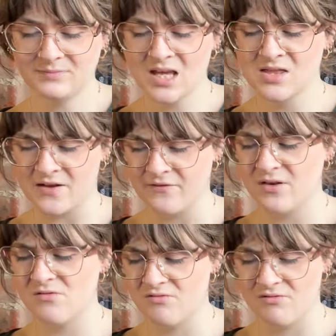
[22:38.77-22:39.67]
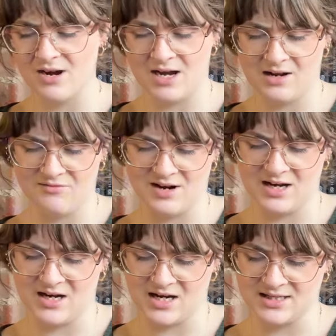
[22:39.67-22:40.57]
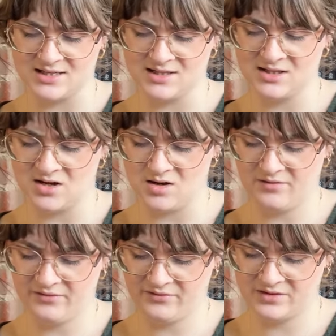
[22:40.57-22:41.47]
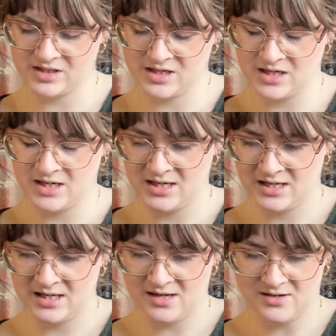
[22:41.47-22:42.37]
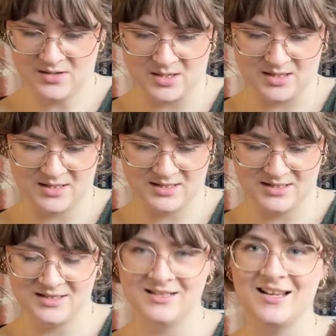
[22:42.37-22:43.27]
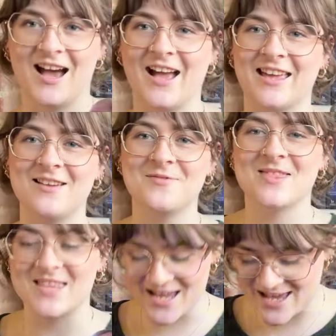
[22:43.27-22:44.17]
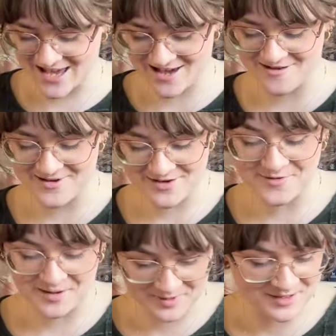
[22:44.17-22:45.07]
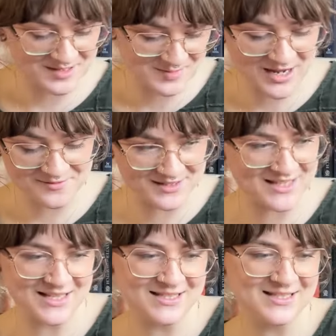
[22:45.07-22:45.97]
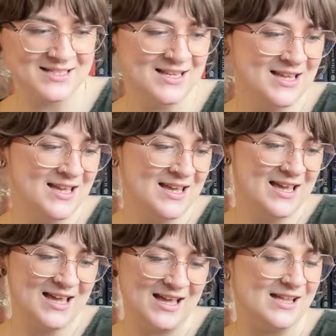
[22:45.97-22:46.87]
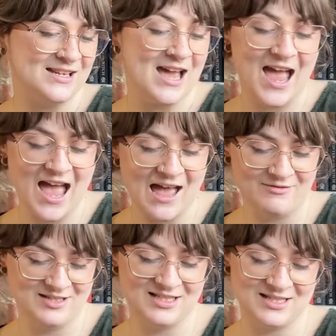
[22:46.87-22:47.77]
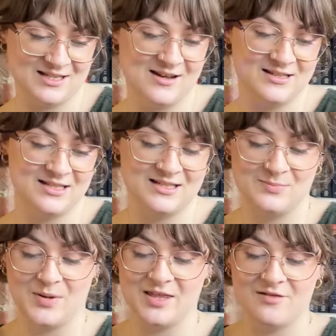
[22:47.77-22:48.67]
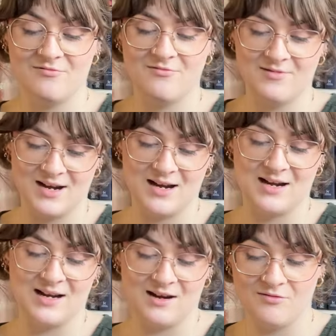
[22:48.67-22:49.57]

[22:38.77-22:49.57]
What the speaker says: They feel really nice and soft. Oh, I keep thinking about what I'm going to make with these, and I haven't decided, but they're really